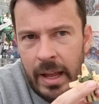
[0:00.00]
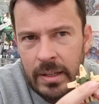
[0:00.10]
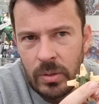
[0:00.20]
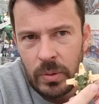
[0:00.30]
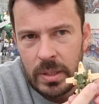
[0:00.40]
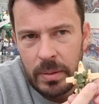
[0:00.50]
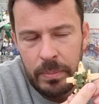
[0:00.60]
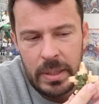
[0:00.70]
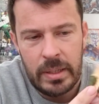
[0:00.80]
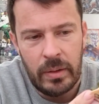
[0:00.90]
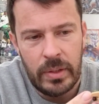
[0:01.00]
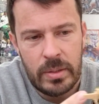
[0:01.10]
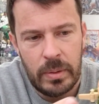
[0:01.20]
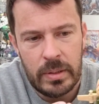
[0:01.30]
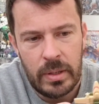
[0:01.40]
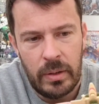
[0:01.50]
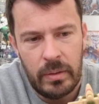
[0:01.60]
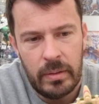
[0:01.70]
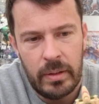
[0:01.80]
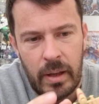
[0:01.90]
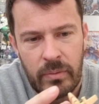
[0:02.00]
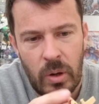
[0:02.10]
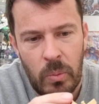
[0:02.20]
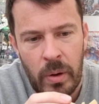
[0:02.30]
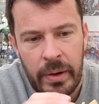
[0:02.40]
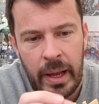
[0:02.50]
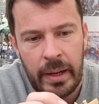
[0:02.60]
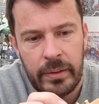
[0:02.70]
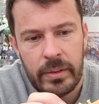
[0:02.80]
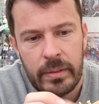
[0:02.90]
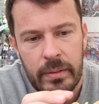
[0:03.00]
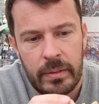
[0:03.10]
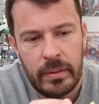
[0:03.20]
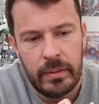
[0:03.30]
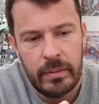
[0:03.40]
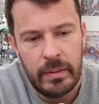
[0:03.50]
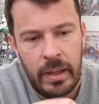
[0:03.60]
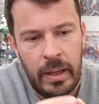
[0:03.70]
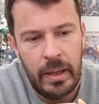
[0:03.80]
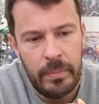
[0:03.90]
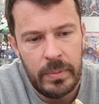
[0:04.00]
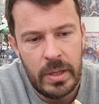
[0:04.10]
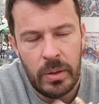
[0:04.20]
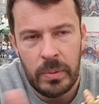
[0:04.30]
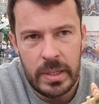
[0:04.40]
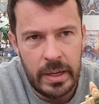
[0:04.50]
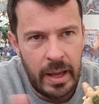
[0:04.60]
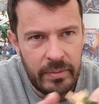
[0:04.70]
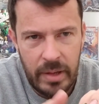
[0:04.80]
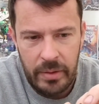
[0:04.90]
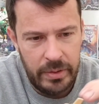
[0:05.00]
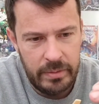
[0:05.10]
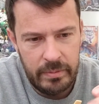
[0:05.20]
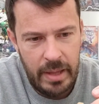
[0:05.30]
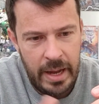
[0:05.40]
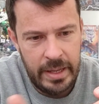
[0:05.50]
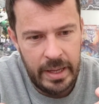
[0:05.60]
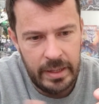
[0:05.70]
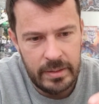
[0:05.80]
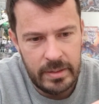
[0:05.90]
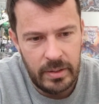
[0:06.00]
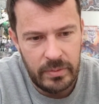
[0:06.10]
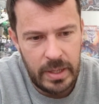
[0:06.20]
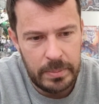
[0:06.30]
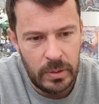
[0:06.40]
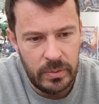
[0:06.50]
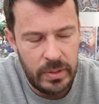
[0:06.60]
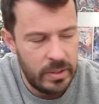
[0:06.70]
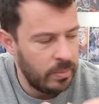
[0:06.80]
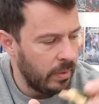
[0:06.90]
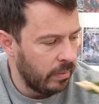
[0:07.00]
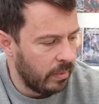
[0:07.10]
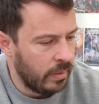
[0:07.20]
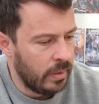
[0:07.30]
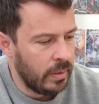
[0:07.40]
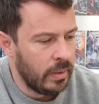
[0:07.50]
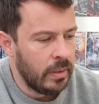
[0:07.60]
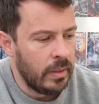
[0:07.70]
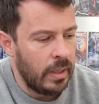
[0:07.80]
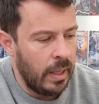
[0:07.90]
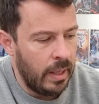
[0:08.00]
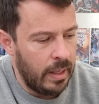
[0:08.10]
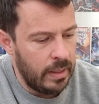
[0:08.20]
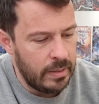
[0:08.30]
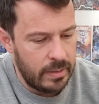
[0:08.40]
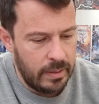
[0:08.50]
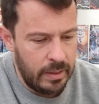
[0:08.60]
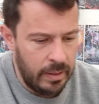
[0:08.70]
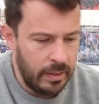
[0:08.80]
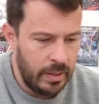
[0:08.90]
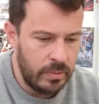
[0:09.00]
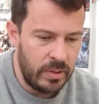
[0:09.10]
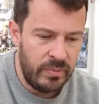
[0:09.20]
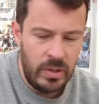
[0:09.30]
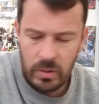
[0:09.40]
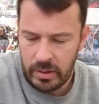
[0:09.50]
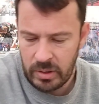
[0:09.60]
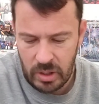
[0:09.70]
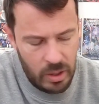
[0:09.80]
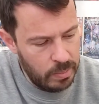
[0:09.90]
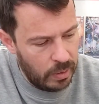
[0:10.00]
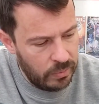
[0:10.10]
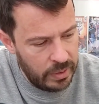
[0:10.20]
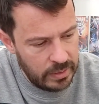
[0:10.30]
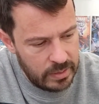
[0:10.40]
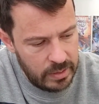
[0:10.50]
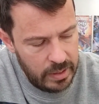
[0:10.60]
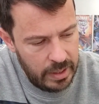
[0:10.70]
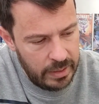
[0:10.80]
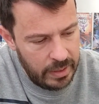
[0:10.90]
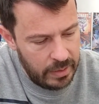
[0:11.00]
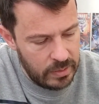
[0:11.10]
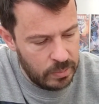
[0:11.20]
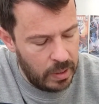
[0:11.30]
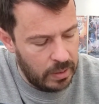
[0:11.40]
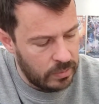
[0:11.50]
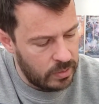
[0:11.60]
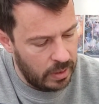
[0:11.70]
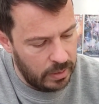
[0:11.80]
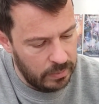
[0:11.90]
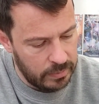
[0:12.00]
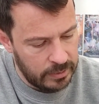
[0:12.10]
hand's always missing on this one. So I've got one hand. The other one didn't have any hands, so I've kept hold of this one. And there was a few like GoBot things in there as well. So